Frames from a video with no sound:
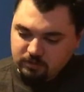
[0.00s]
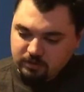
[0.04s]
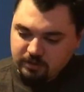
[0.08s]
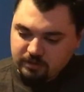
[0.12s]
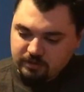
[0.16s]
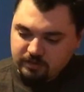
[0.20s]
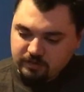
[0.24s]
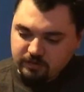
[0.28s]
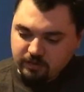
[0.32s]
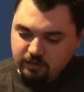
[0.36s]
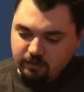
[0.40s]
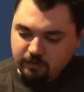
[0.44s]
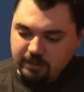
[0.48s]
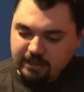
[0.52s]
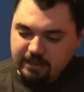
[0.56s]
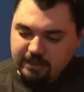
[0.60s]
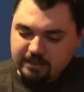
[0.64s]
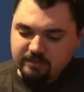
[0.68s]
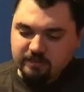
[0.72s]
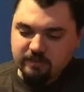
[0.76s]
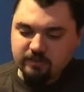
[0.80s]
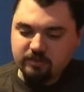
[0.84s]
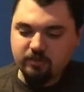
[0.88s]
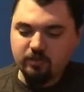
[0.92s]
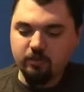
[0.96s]
and so he
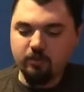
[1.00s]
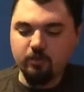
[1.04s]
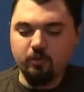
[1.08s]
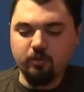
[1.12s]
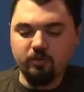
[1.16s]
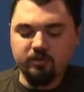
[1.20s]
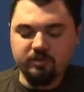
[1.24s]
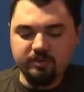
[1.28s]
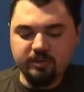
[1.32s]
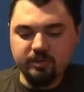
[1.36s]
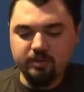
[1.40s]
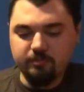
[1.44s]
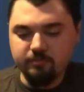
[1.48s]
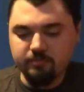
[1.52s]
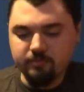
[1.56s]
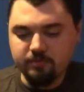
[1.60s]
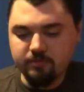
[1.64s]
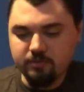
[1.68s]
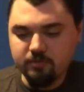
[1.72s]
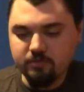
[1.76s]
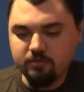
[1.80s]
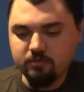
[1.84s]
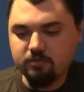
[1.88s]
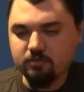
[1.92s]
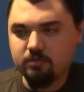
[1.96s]
has this whole team. Oh,
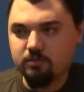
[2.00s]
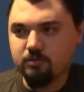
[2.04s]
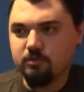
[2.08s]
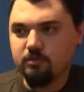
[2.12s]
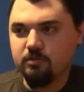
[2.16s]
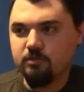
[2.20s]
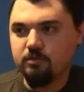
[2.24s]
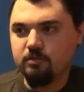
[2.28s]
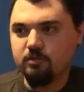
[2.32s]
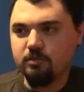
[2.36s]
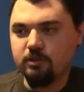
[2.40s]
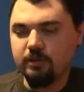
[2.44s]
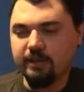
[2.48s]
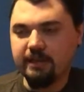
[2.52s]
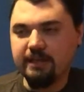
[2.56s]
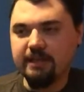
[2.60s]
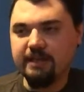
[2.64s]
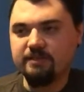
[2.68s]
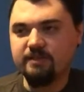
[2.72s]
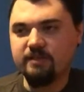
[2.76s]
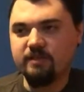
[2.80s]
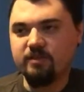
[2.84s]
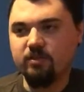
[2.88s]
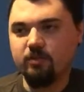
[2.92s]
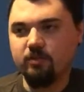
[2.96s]
Ruby Rose, yeah. Yeah, he
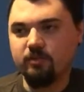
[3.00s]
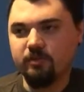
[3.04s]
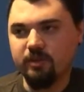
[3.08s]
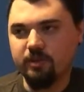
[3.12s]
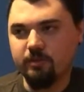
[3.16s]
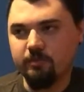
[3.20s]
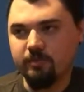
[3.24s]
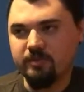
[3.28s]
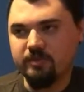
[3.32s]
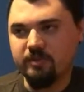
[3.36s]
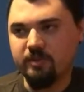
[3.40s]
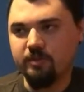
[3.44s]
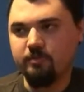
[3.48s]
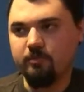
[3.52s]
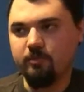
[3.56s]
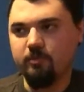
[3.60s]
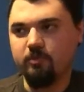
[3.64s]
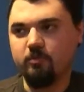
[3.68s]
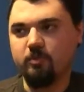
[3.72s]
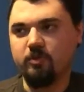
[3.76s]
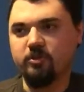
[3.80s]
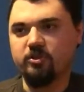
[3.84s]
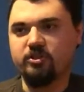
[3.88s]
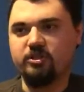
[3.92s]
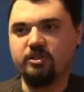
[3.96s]
has this whole team
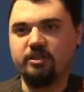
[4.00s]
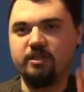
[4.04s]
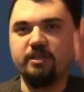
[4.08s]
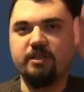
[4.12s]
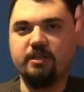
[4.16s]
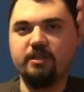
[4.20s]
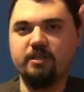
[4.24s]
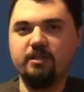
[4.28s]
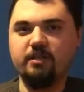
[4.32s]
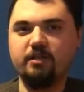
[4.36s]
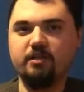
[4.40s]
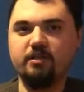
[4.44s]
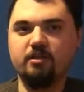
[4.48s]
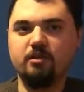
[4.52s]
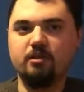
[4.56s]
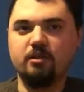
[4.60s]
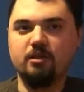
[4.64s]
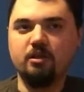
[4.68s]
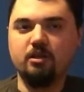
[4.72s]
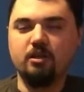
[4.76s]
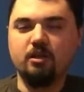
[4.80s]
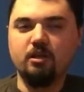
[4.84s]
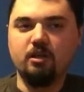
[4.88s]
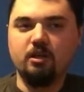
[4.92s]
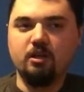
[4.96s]
assembled where she. Yeah, that is
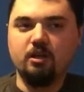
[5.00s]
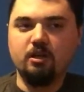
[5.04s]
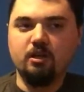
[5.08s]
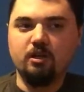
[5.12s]
correct.